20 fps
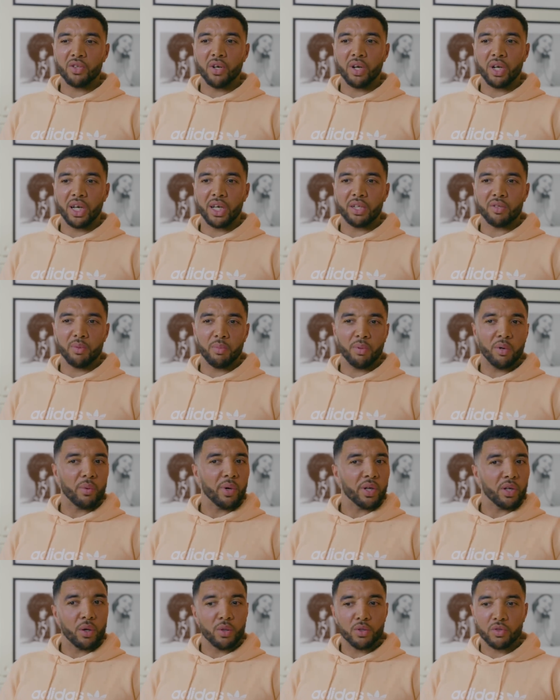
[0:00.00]
try to get to a point
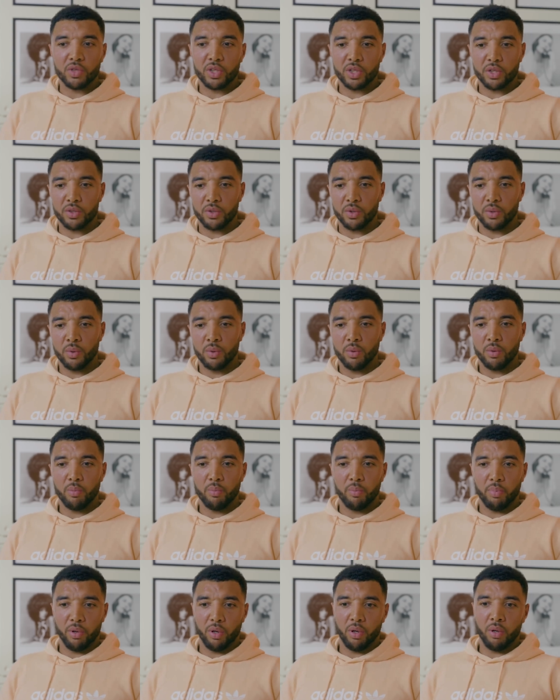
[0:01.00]
where I don't drink at all.
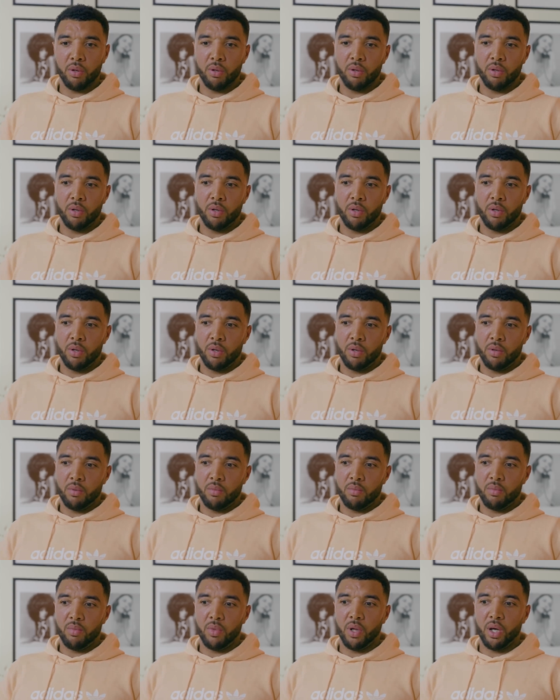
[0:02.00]
But
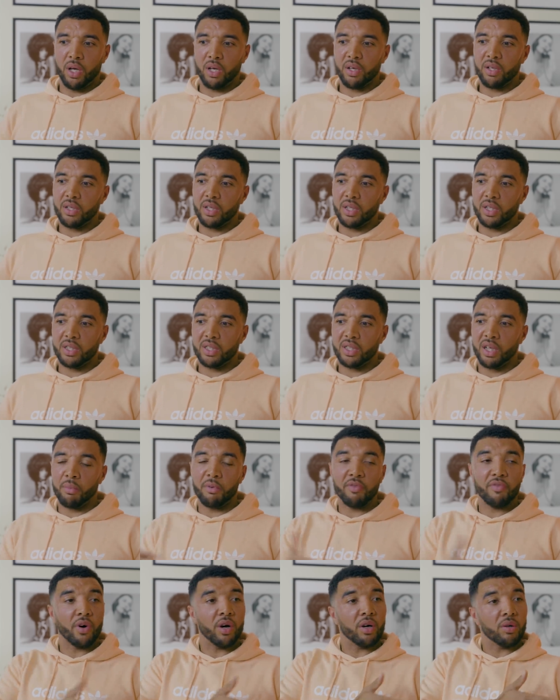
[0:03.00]
like the
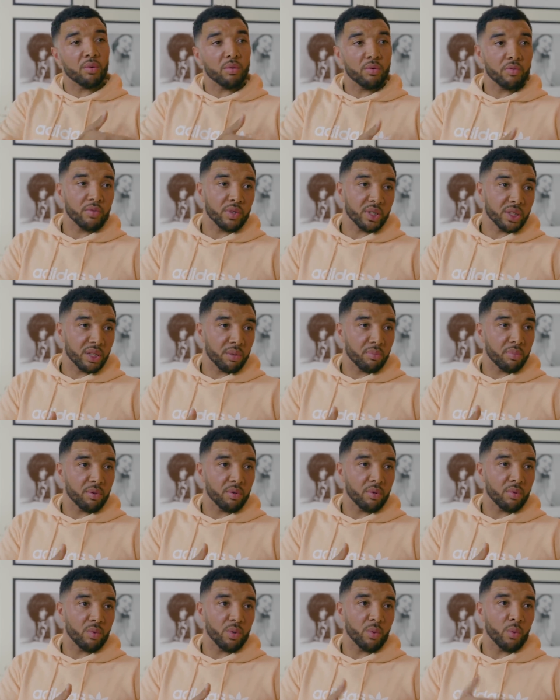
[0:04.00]
semi-final, for
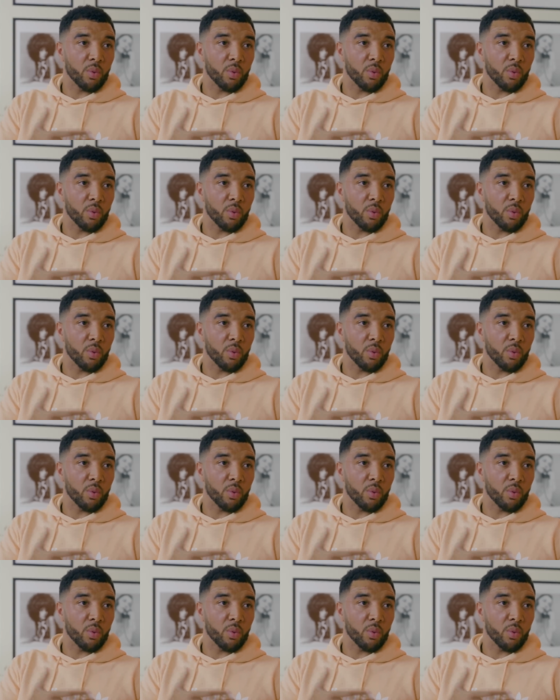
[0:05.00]
example, we